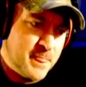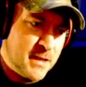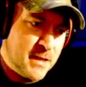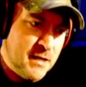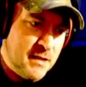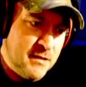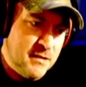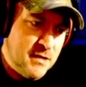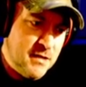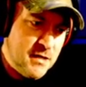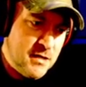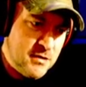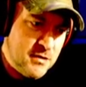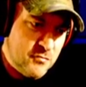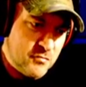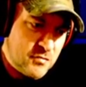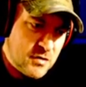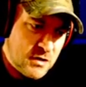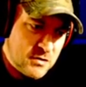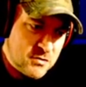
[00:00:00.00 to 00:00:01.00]
And then you've
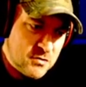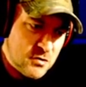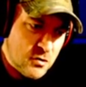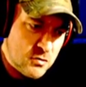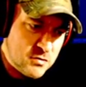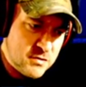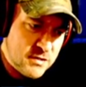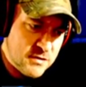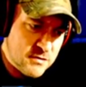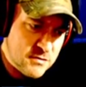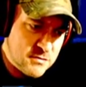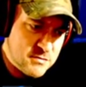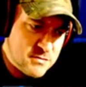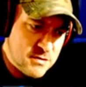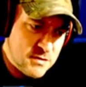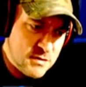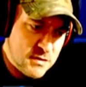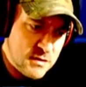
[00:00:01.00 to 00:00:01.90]
got tall tales,